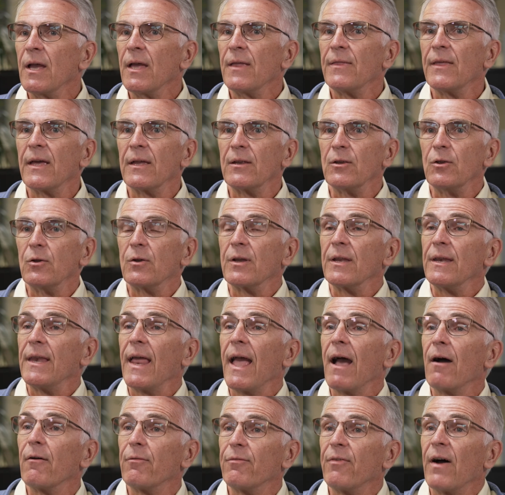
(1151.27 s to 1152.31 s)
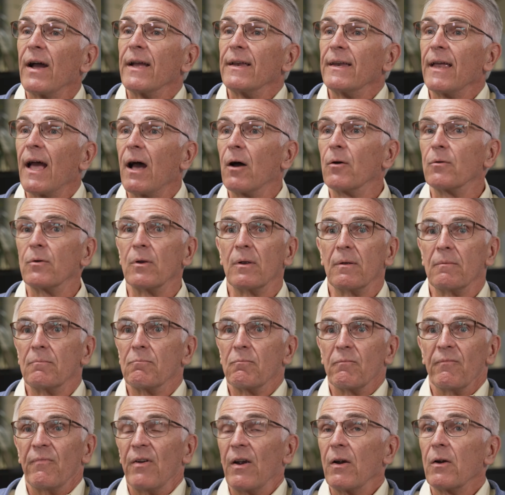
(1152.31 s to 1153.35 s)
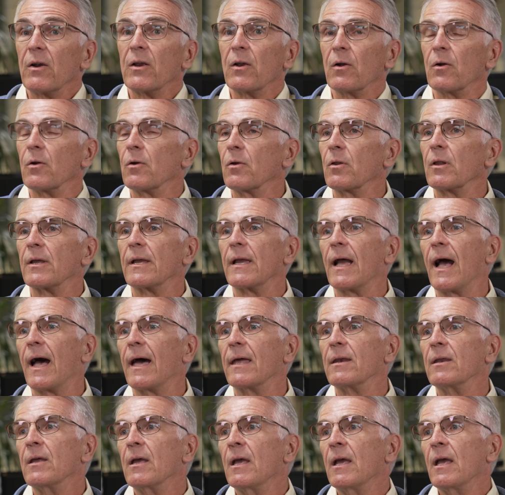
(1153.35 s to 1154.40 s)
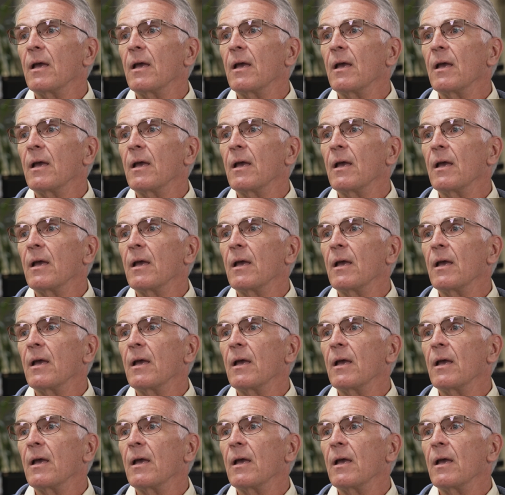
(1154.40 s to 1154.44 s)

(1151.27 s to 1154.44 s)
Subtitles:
that you can now find out very early on